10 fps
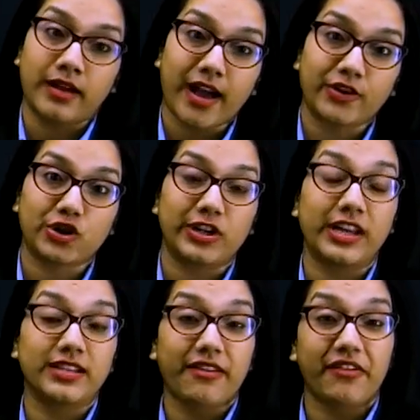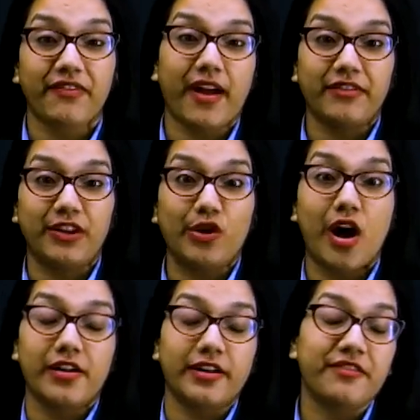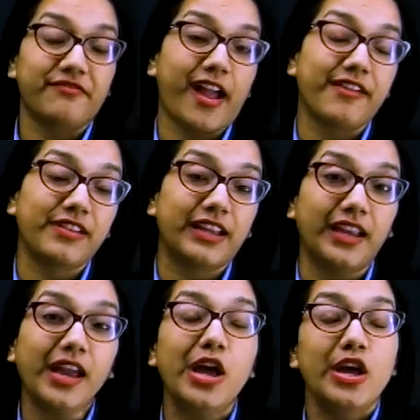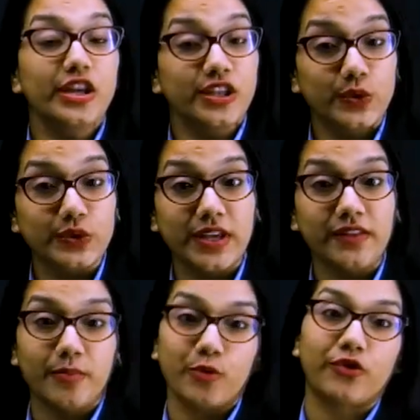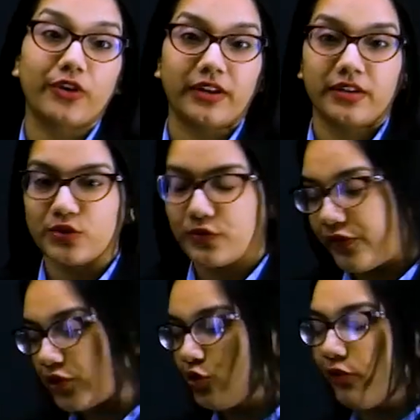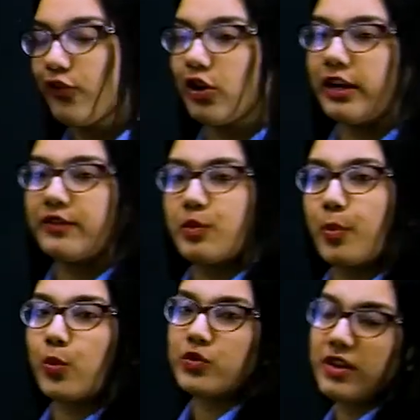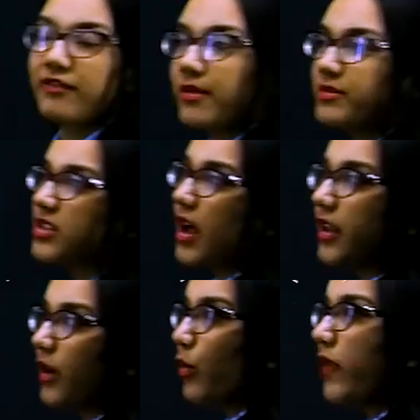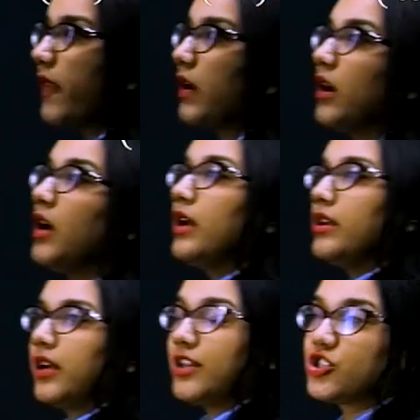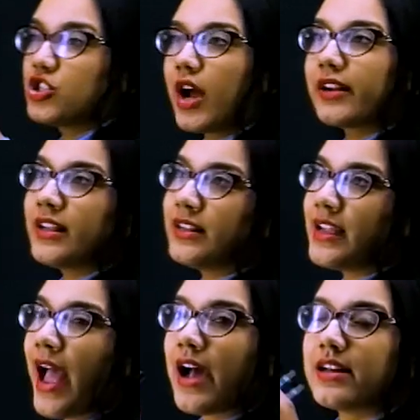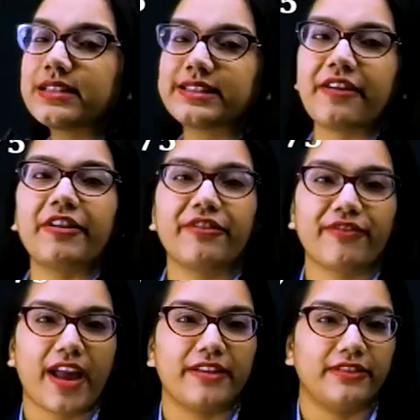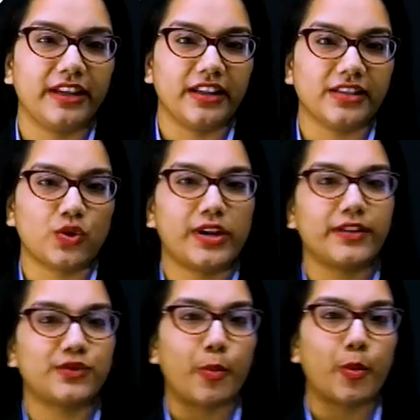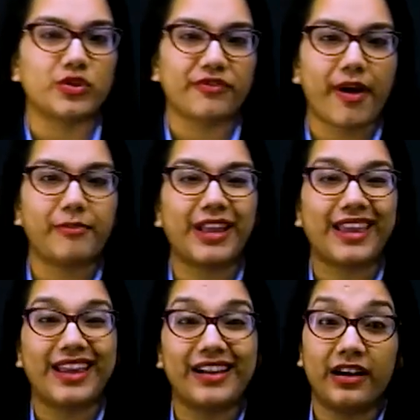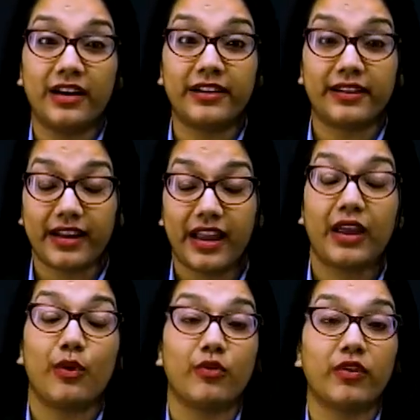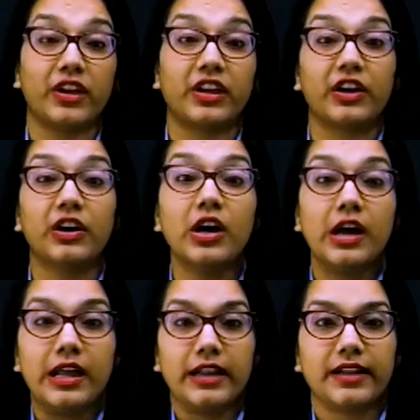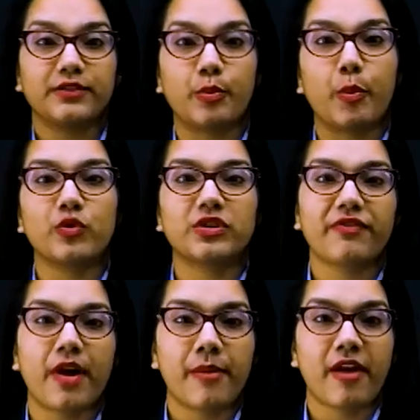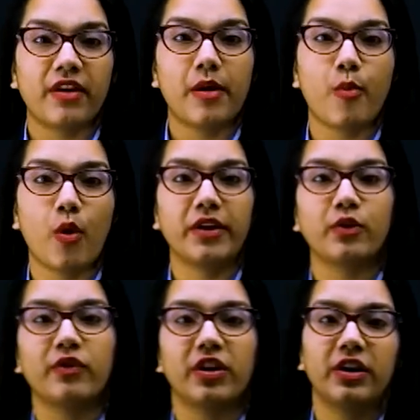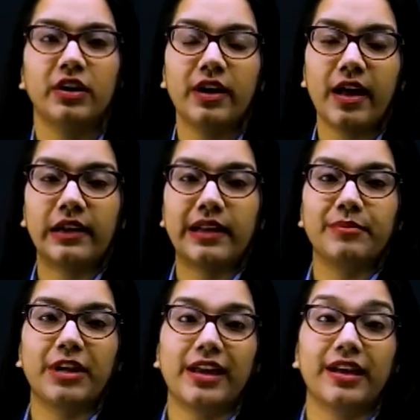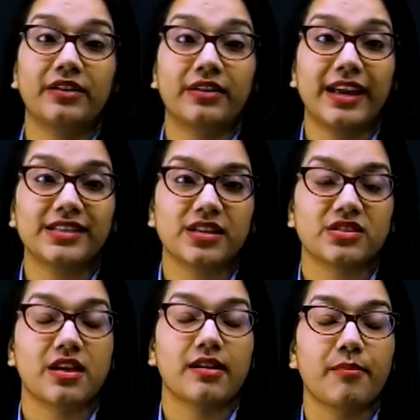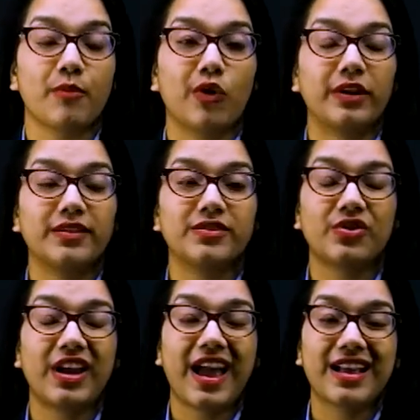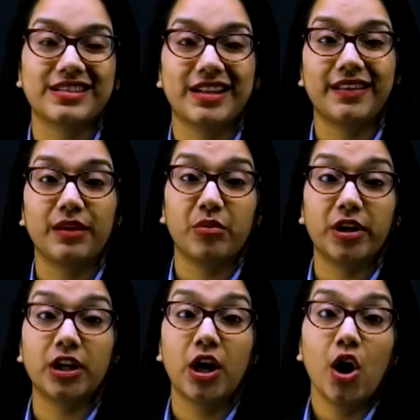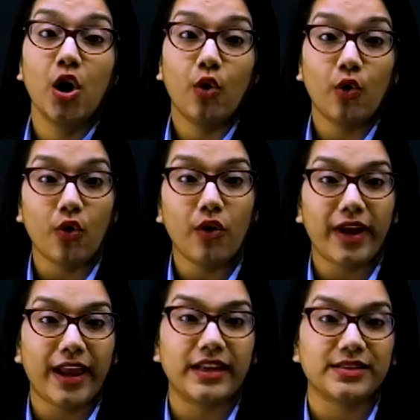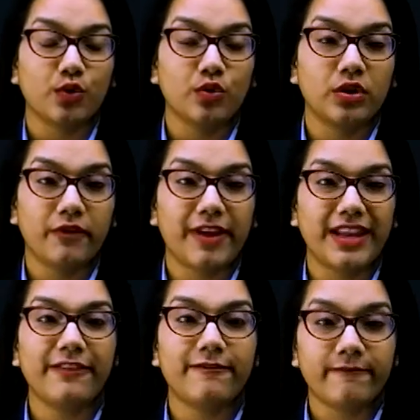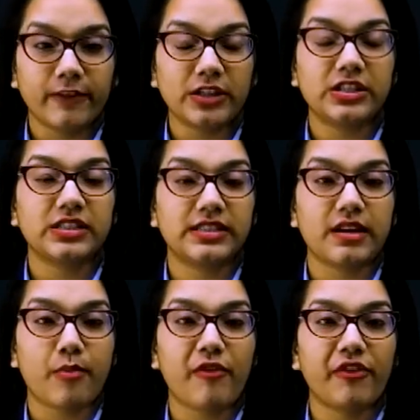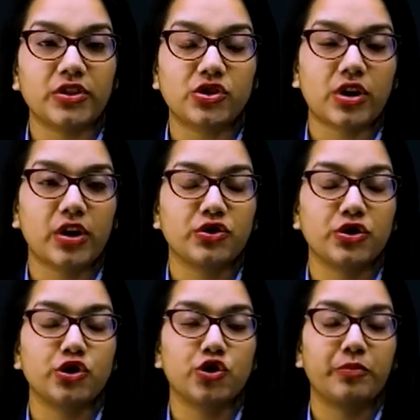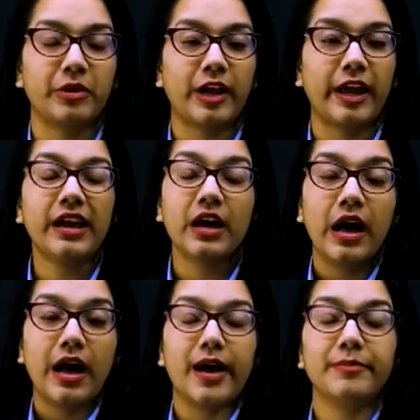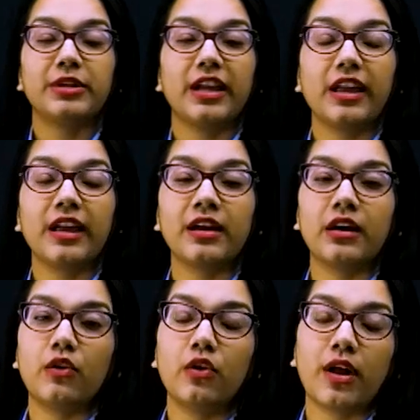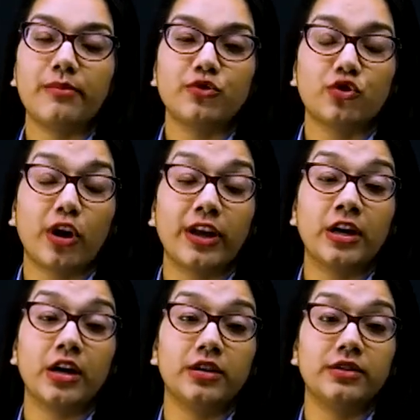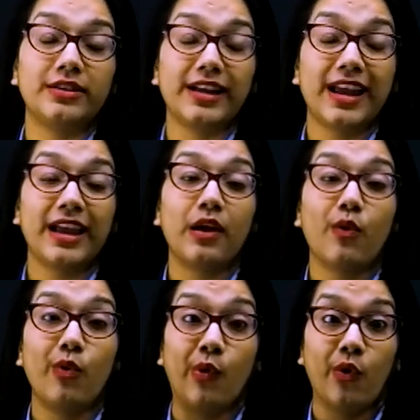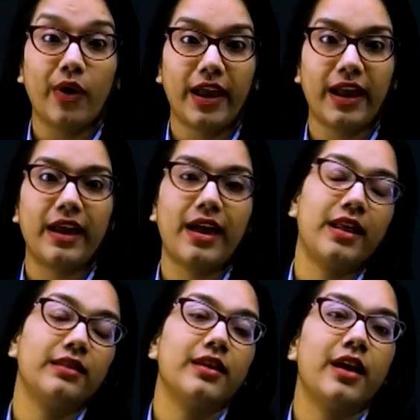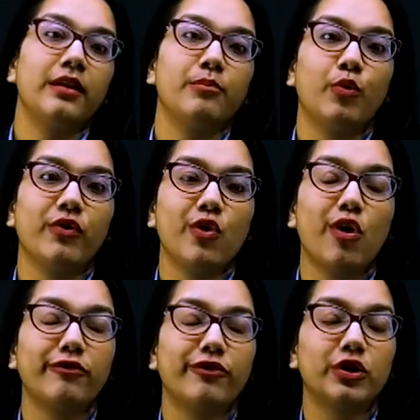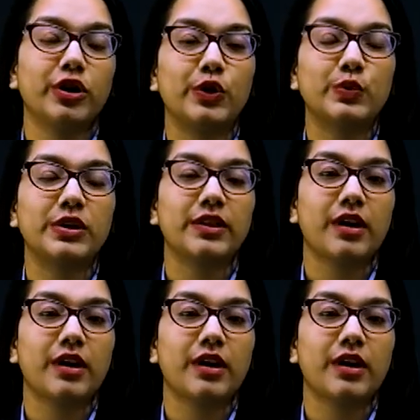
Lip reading: actually a 75 degree or 105 degree using the protractor. So first of all, let us suppose if I'm starting with constructing the angle 75 degrees. So let us suppose if I'm taking a ray over here, let us suppose if I'm having a point over here and I'm taking a ray such that I'm calling this ray as nothing but OA. So the very first step of construction should be like I'm taking or I'm drawing a ray OA, and then moving on further using